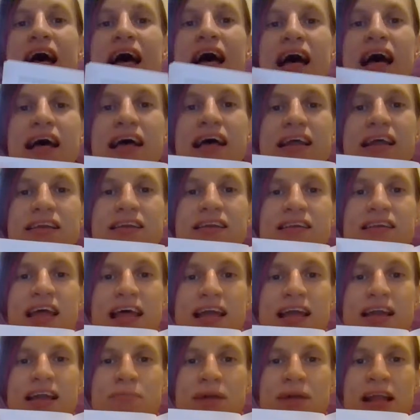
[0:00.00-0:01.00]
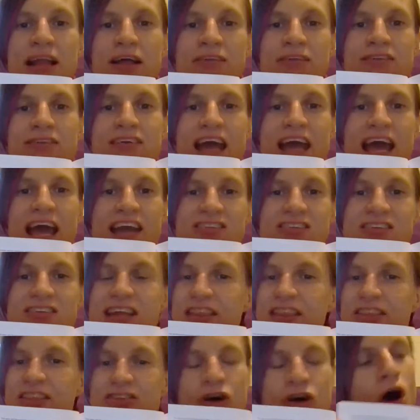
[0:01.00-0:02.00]
and then my little
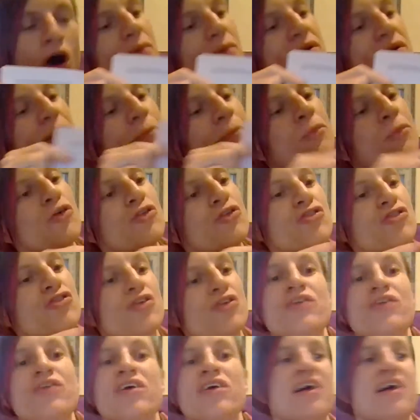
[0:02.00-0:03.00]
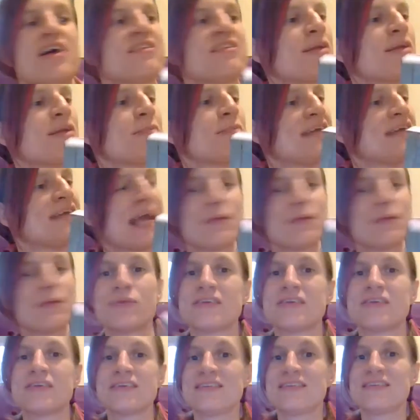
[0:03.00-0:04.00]
location at the top. And I'm not sure if you guys are going to be
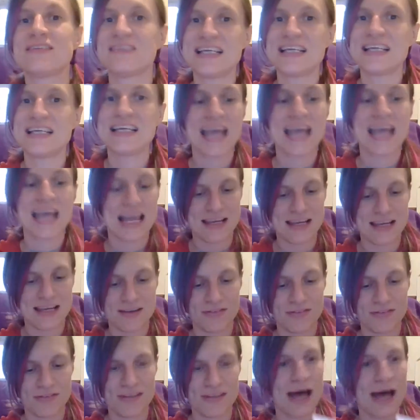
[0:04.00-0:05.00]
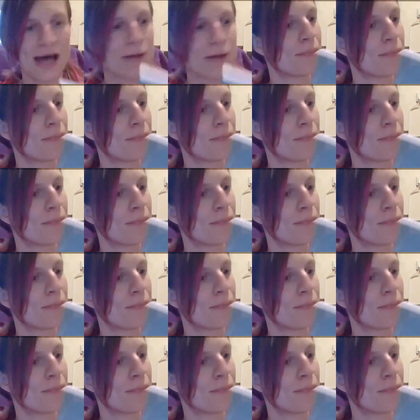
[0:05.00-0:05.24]
able to see any of that,